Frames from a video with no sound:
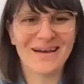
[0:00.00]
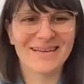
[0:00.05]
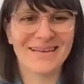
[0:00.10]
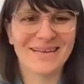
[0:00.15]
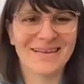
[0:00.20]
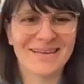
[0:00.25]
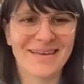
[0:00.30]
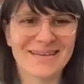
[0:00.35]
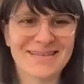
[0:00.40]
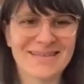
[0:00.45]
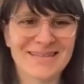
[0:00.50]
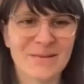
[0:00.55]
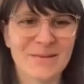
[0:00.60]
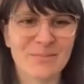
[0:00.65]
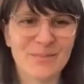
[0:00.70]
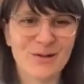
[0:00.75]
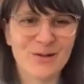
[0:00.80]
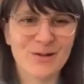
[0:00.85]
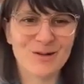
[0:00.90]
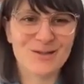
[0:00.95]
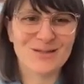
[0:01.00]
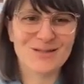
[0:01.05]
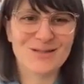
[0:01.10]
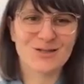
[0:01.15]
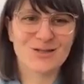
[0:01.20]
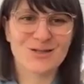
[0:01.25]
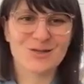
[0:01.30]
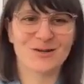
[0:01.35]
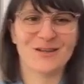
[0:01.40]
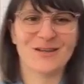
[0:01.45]
I like a simple,
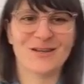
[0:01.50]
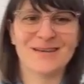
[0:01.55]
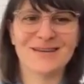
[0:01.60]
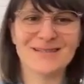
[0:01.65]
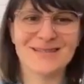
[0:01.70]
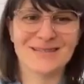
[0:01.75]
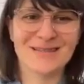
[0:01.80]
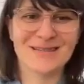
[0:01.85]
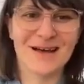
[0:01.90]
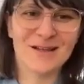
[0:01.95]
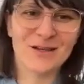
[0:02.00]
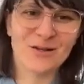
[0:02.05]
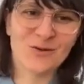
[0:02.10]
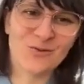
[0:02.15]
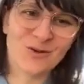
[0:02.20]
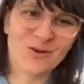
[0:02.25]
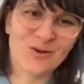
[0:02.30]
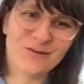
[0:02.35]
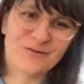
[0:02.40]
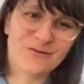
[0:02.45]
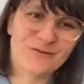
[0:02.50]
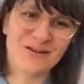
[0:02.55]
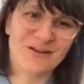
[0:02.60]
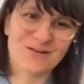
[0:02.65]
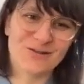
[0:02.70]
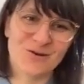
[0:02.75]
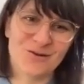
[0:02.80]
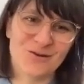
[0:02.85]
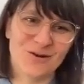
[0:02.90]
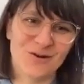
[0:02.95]
sturdy, solid wood
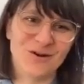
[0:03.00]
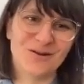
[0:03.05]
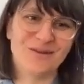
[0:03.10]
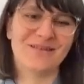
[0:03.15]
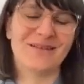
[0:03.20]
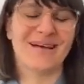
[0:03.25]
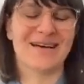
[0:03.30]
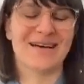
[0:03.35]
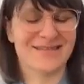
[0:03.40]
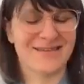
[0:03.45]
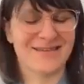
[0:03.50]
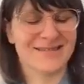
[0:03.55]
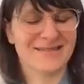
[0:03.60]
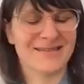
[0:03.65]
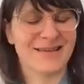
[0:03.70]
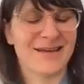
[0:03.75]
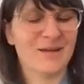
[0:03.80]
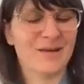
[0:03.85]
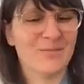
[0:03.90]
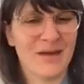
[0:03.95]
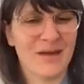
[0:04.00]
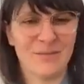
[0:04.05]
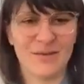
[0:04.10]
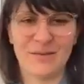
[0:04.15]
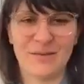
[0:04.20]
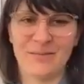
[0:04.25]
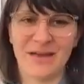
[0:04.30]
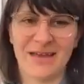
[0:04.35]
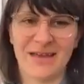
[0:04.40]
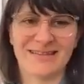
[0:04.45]
front door. As I said, maybe
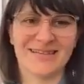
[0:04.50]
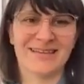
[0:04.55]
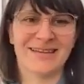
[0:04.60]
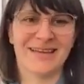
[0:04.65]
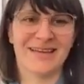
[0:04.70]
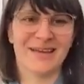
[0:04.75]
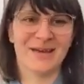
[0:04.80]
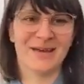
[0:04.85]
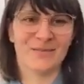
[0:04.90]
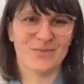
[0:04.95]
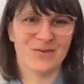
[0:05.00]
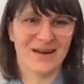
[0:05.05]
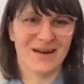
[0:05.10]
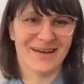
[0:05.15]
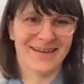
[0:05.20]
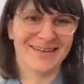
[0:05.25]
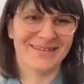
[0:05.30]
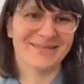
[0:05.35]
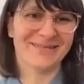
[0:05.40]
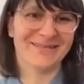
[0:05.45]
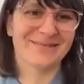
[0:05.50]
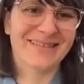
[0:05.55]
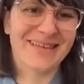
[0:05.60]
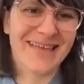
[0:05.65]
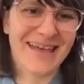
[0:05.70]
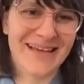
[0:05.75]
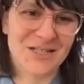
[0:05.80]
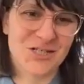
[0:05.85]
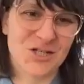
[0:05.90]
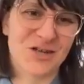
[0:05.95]
painted a bright,
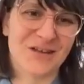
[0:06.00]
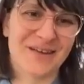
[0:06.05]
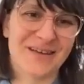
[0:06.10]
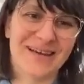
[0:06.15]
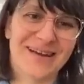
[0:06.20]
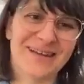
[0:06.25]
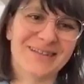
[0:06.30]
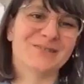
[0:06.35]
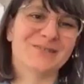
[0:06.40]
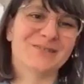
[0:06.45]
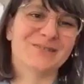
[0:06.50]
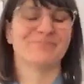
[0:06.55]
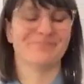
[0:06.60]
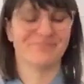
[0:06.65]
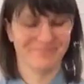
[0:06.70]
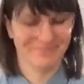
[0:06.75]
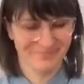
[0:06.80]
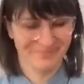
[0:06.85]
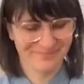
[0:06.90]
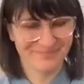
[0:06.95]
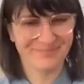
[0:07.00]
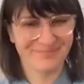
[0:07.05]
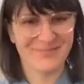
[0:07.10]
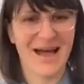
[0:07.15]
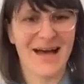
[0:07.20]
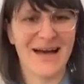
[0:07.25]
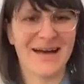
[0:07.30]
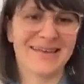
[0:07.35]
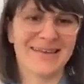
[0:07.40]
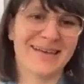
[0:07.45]
catching color,
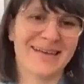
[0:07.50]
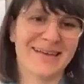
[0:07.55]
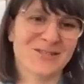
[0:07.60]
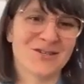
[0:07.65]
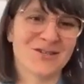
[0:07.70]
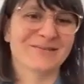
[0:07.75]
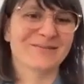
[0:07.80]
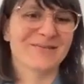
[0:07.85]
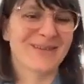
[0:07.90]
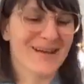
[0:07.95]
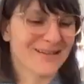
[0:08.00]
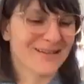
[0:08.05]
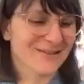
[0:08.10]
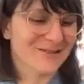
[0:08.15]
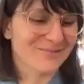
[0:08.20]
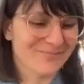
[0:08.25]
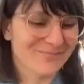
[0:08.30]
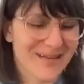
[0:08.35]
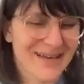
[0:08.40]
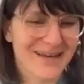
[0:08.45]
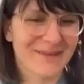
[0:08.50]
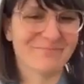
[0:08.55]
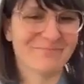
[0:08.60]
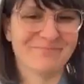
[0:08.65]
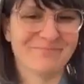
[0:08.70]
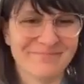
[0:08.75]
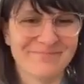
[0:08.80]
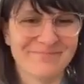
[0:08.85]
eye-catching color. Yeah.